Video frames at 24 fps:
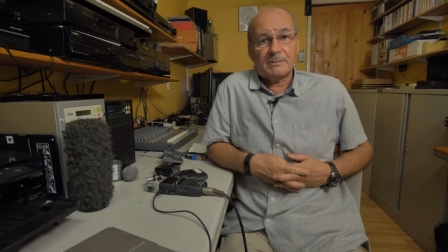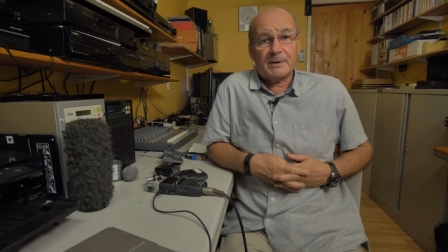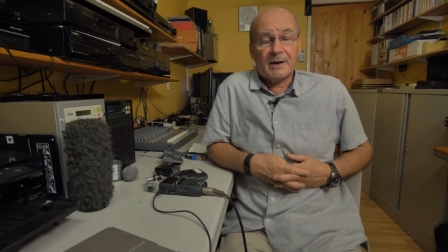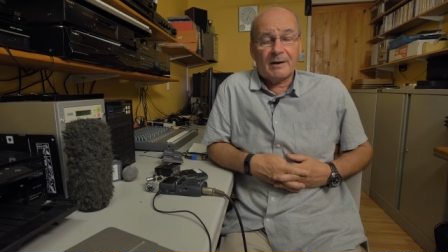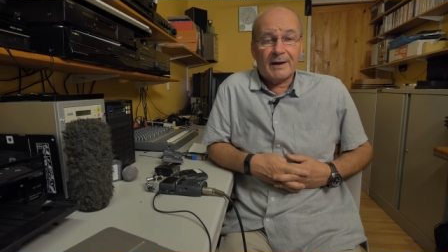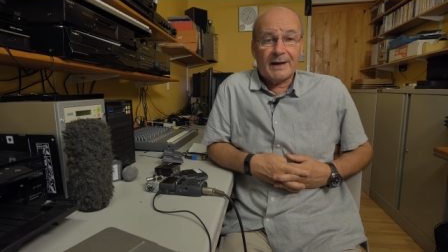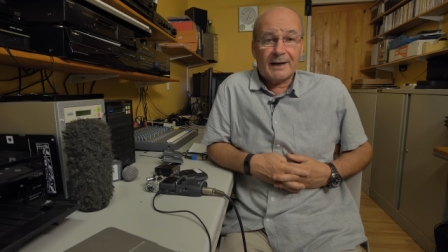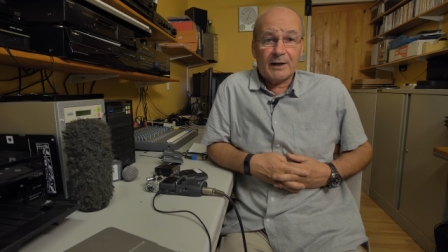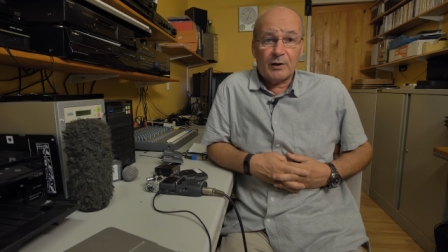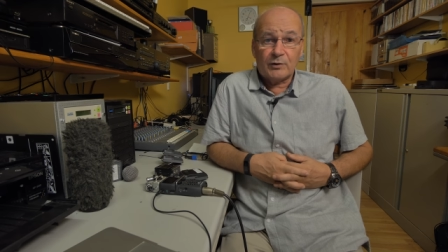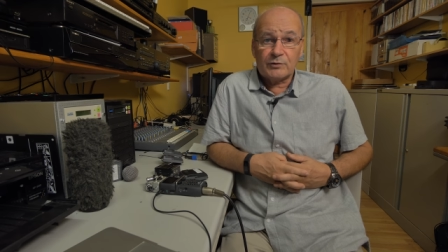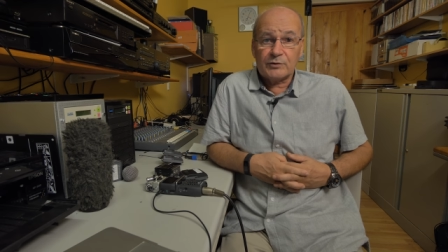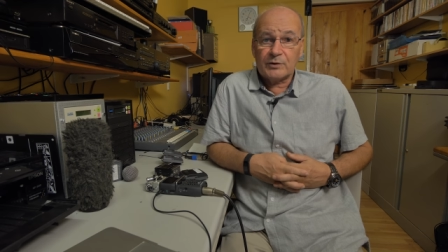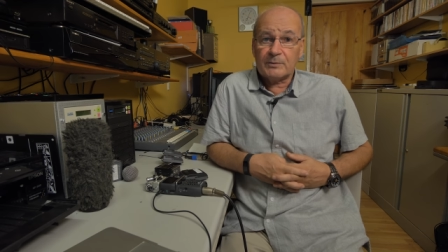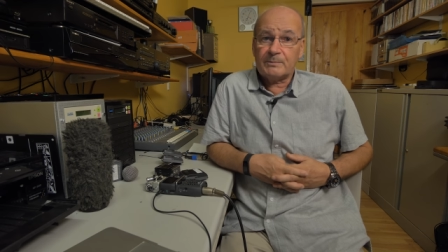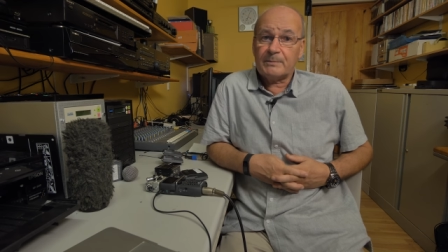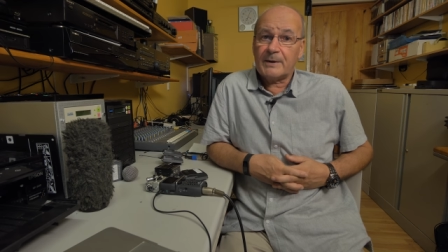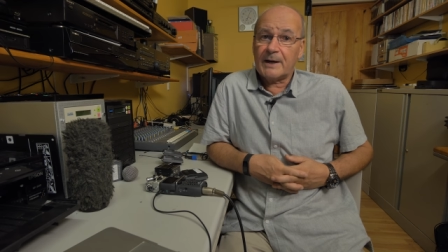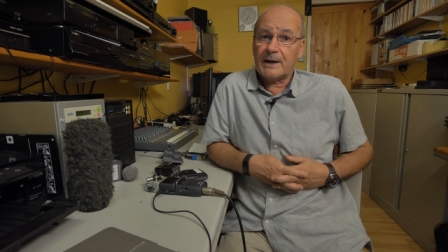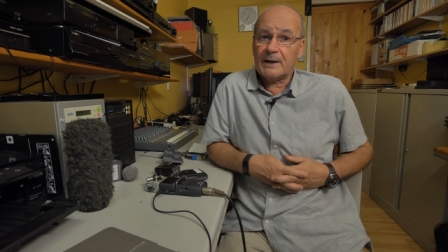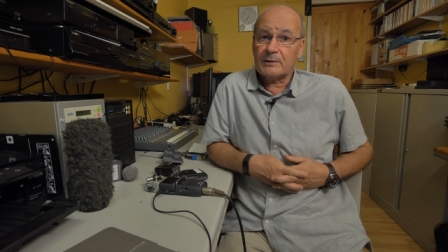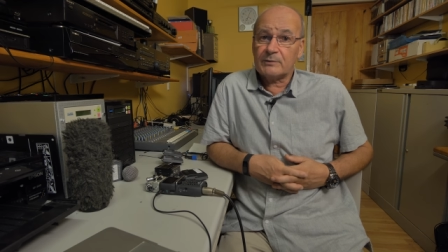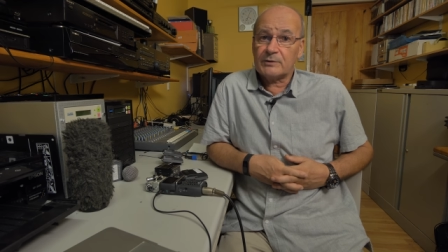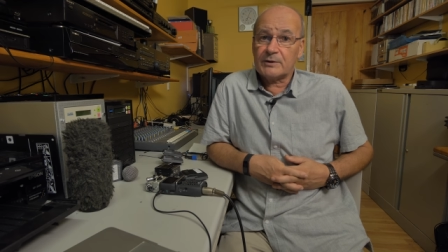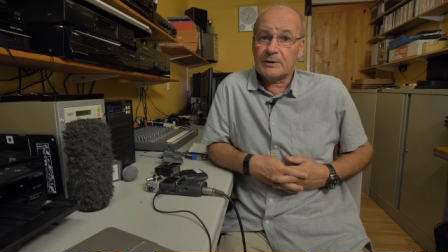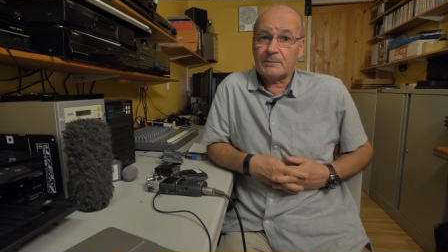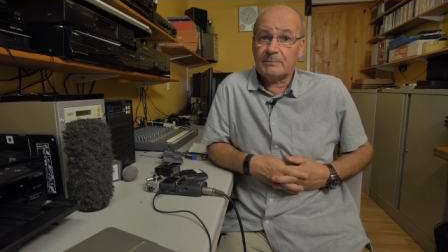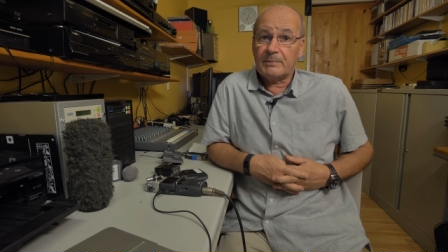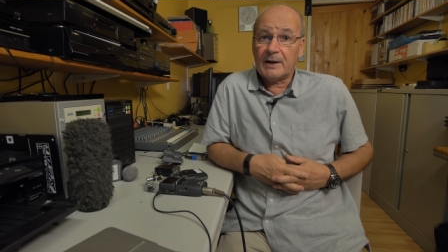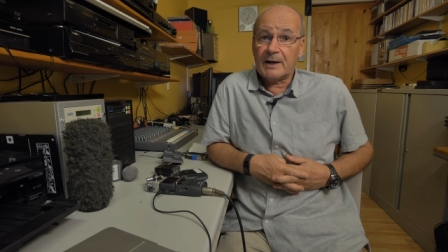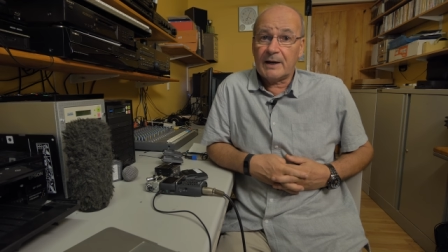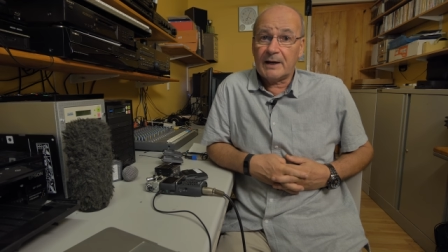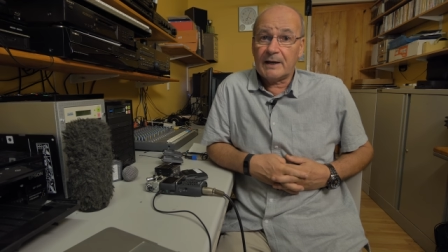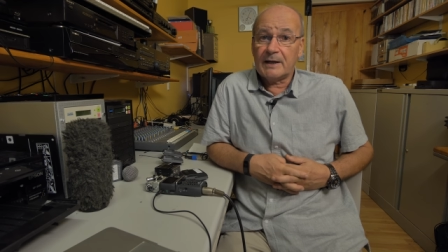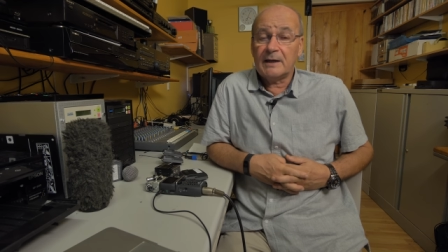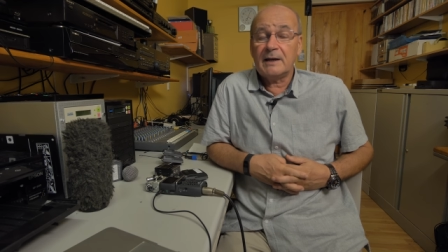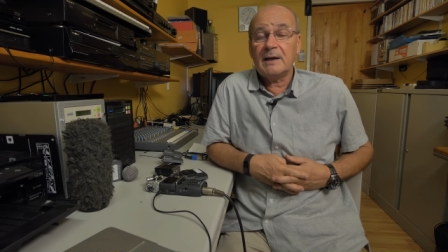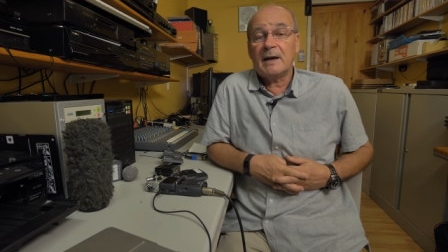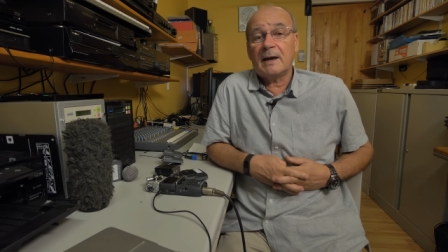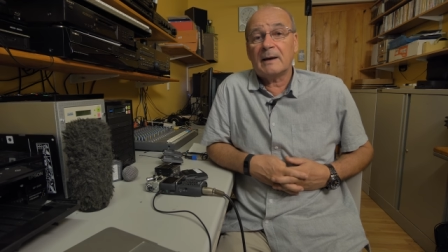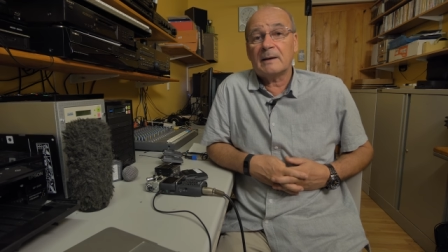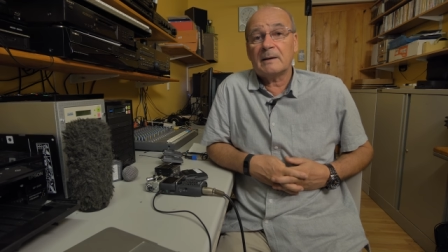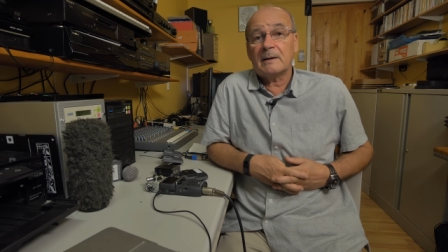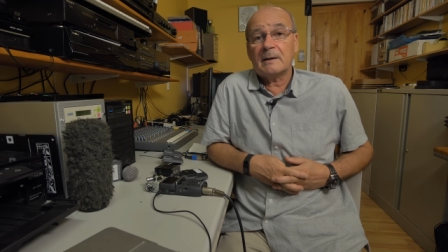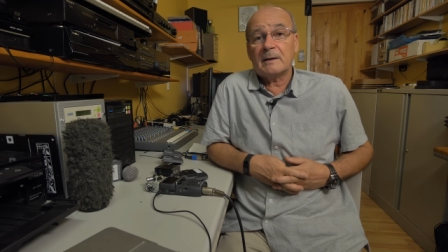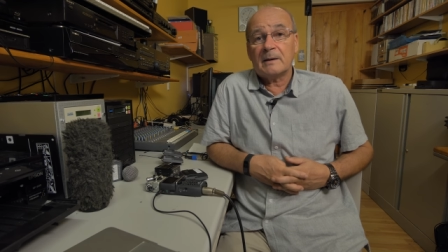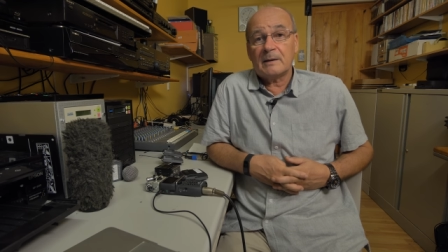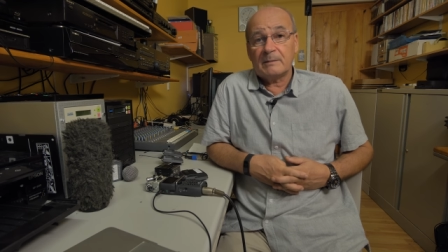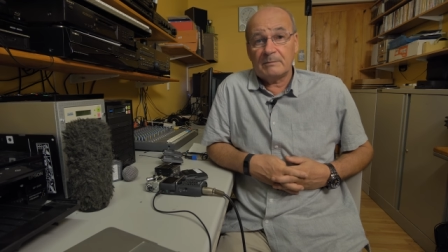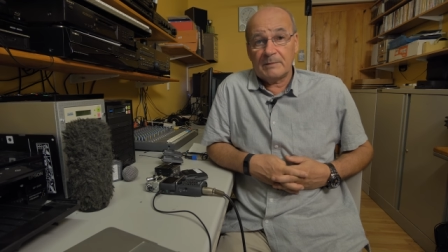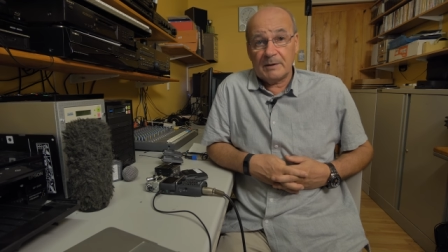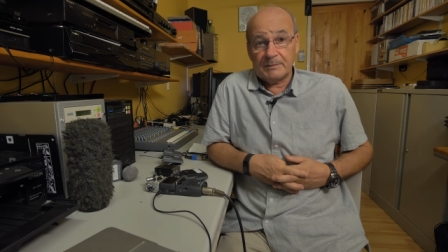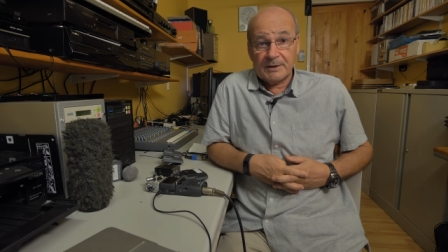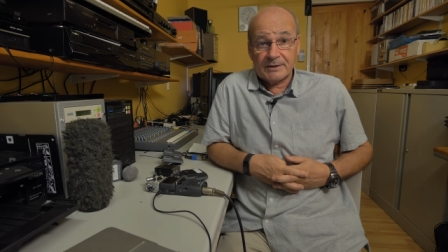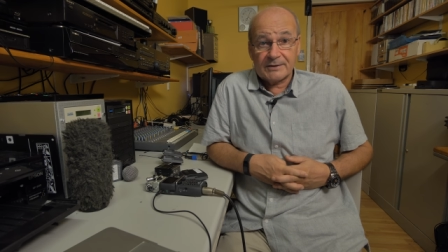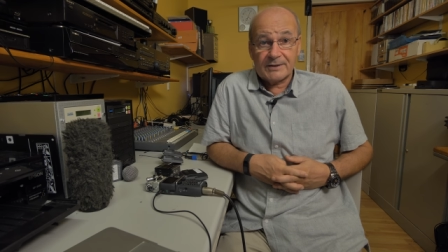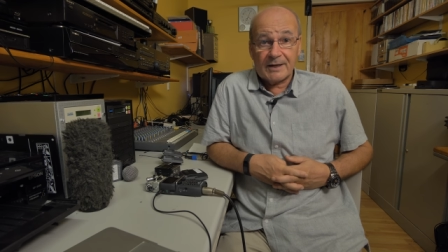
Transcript: about £800 to buy maybe a